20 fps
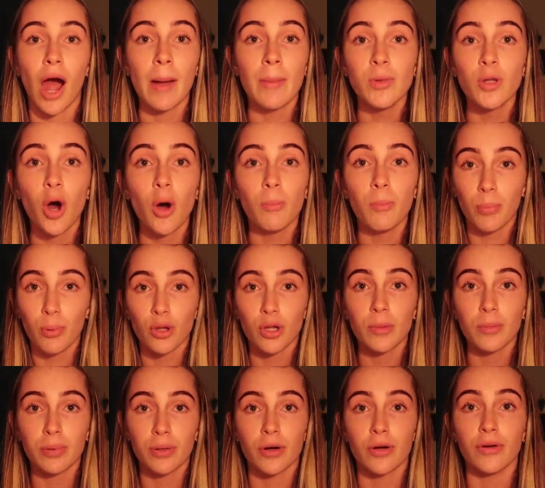I'm not
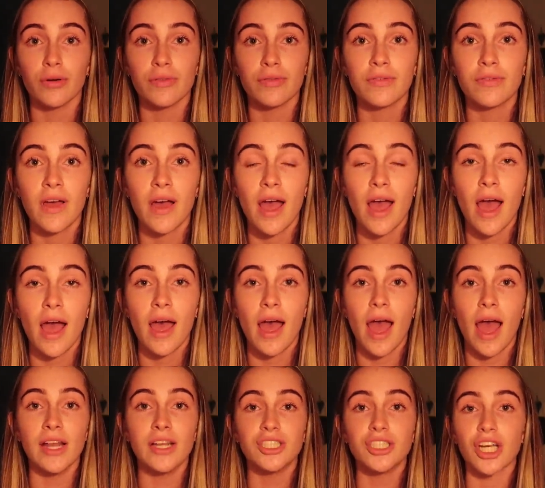bulletproof.
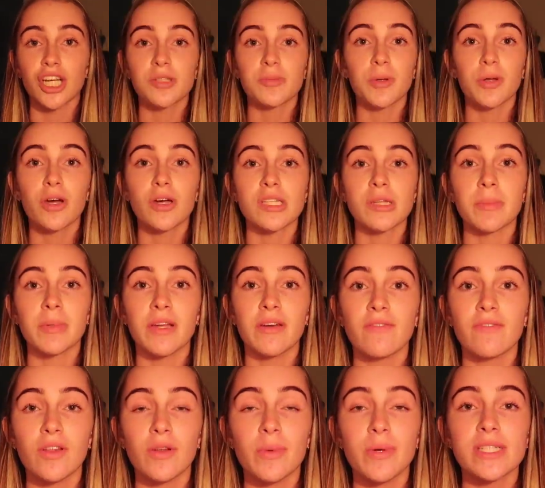And just because I'm an
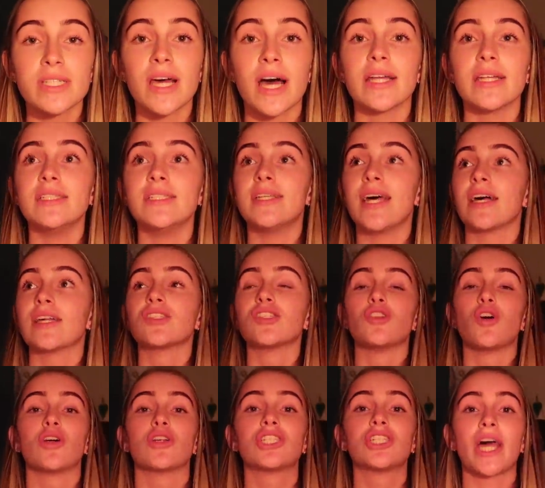influencer does
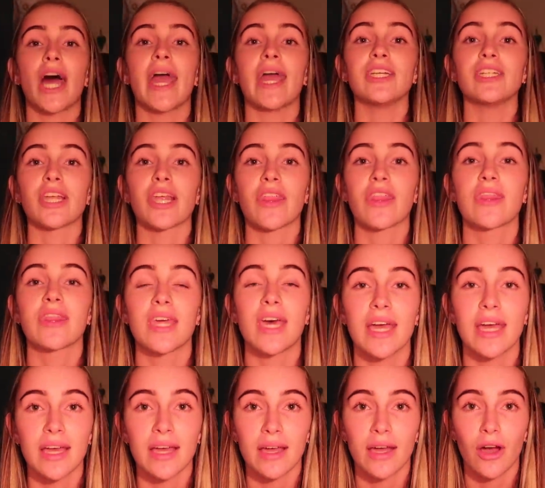not change a
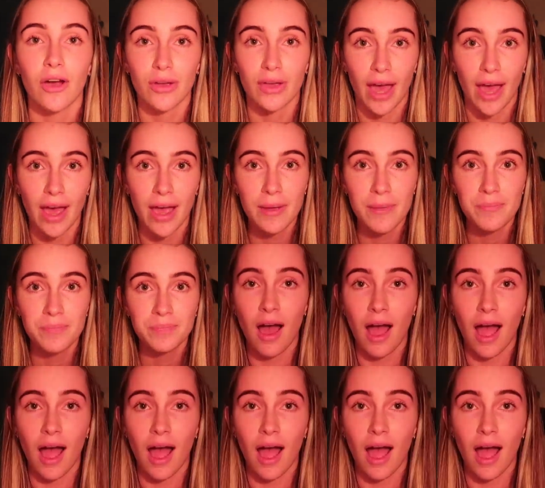thing, okay?